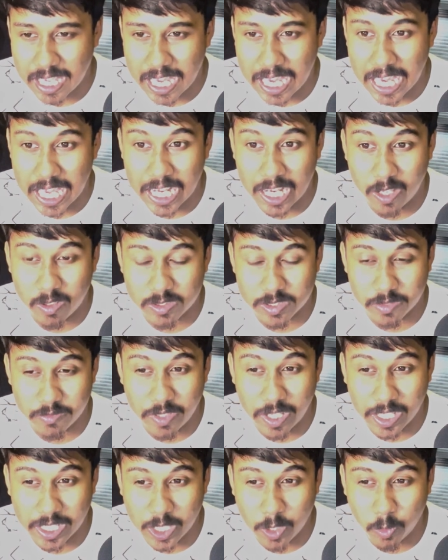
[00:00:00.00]
allows a
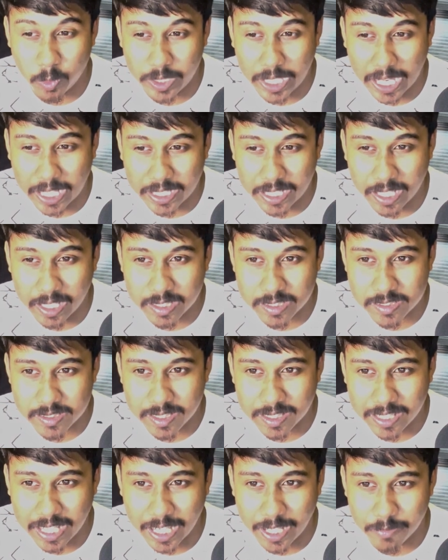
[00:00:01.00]
very cute tactics,
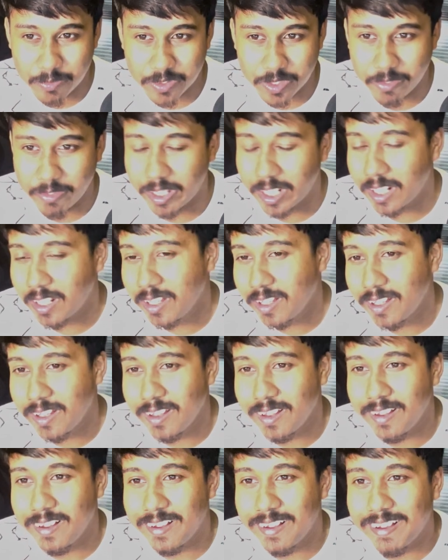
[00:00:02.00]
knight f7,
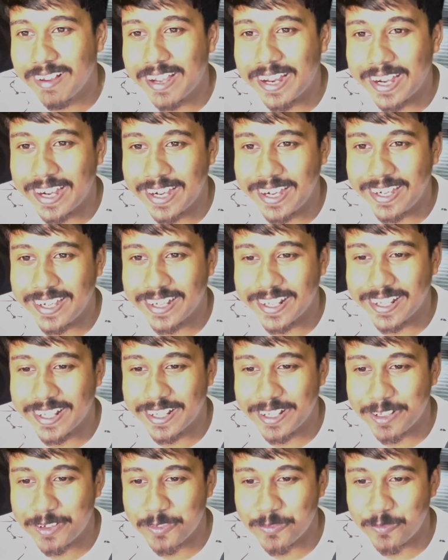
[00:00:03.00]
and
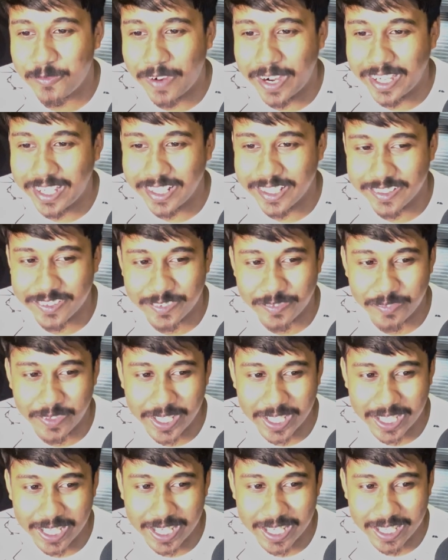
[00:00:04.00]
white is
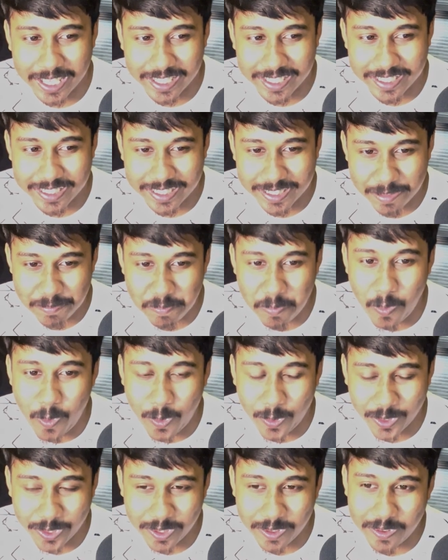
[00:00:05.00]
winning a
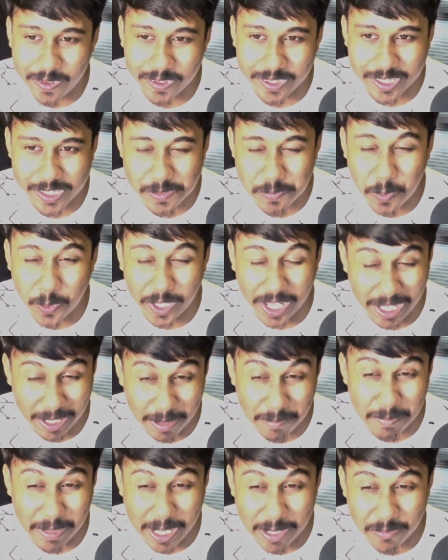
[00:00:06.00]
pawn on the spot, and
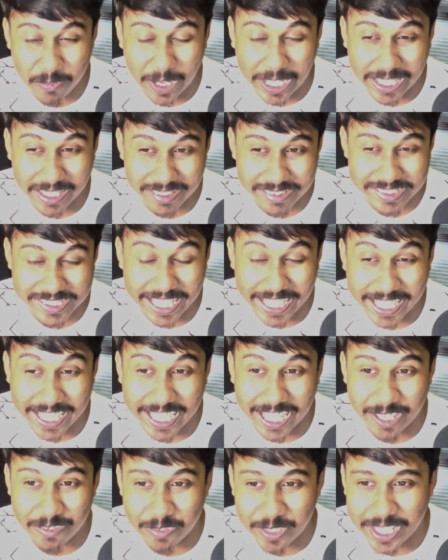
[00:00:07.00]
I believe white is
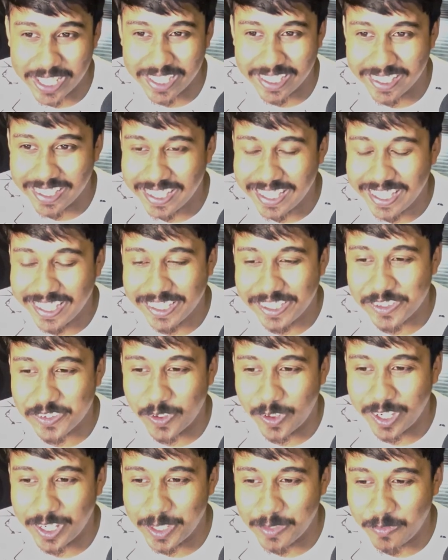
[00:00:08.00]
technically winning. He's
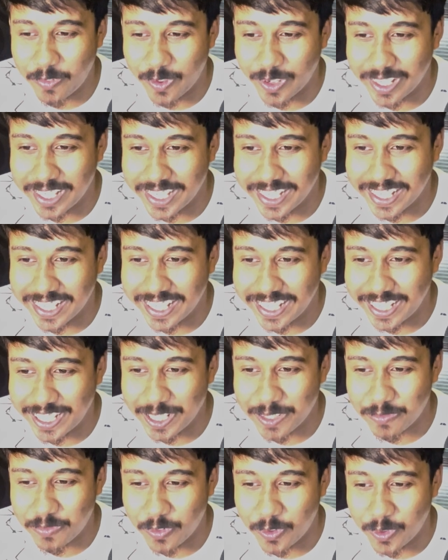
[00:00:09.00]
already falling at
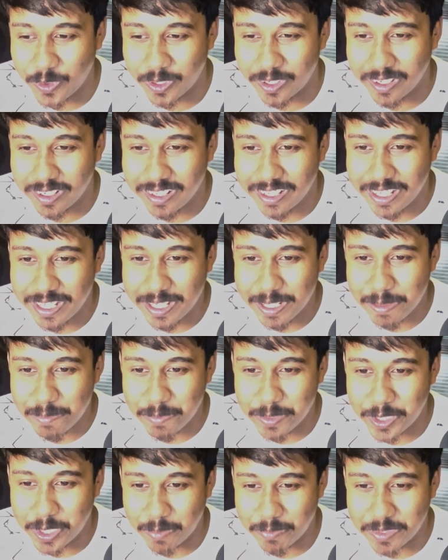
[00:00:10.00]
d4,
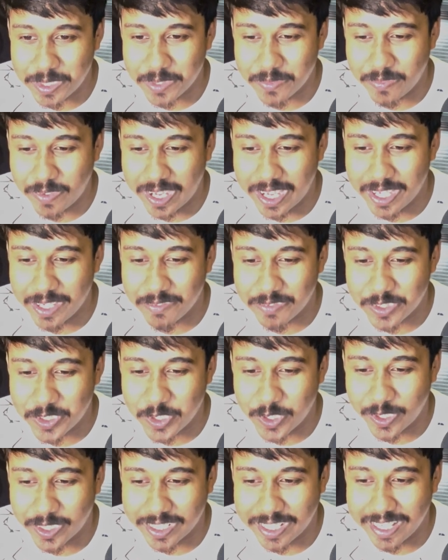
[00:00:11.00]
bishop g5,
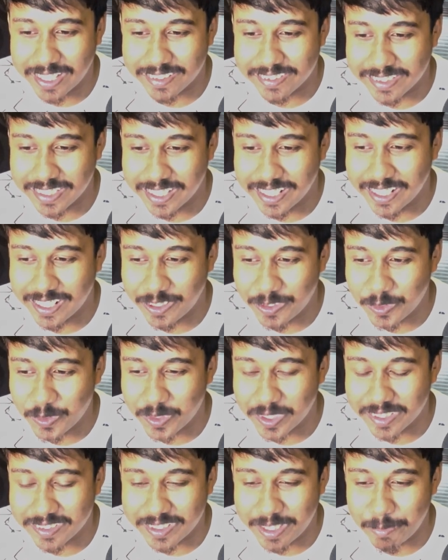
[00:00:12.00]
short castle, the
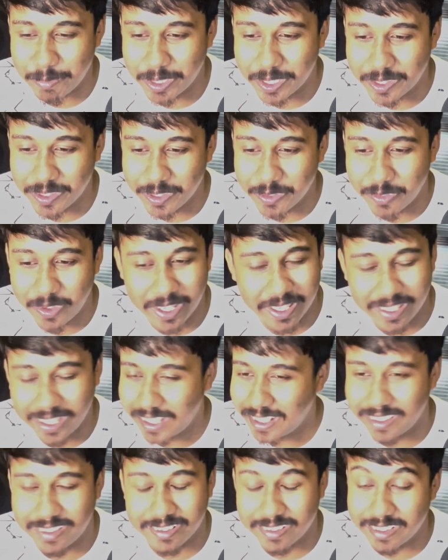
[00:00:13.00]
rook is coming to e1,
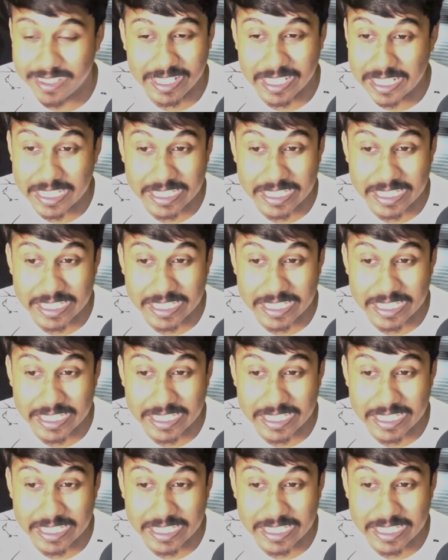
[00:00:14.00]
and